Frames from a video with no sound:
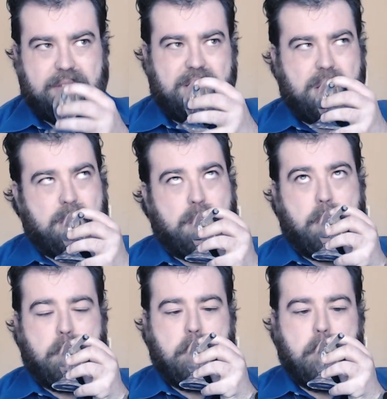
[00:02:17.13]

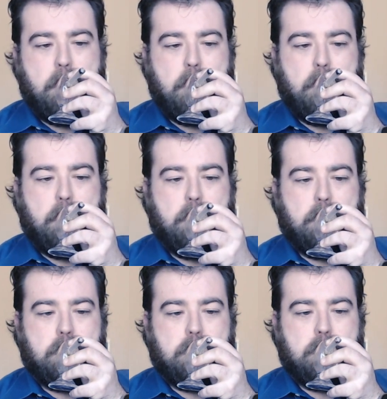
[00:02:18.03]

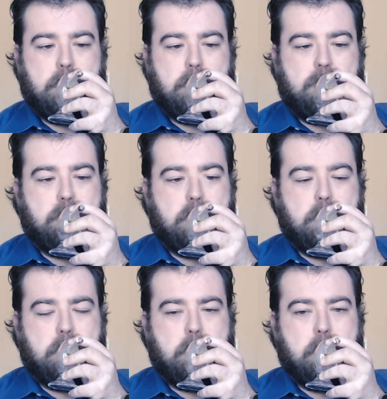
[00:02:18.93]

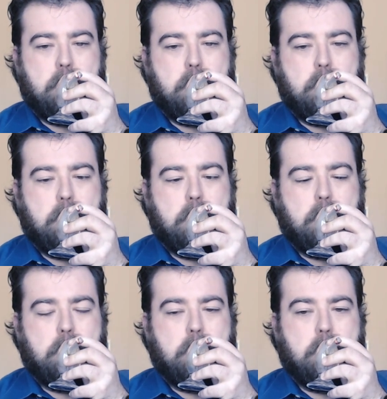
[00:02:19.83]

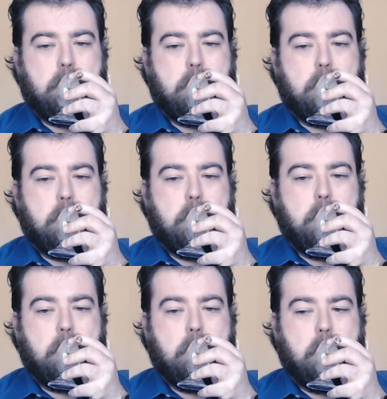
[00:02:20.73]

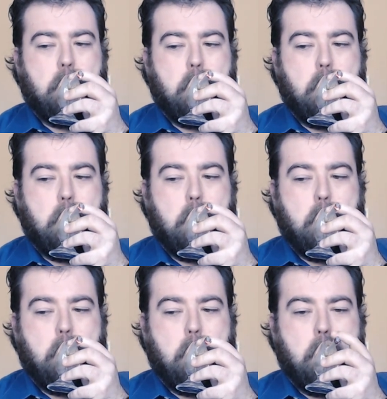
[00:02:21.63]

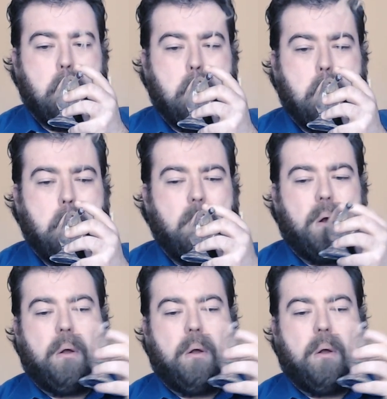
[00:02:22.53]
(no one is talking)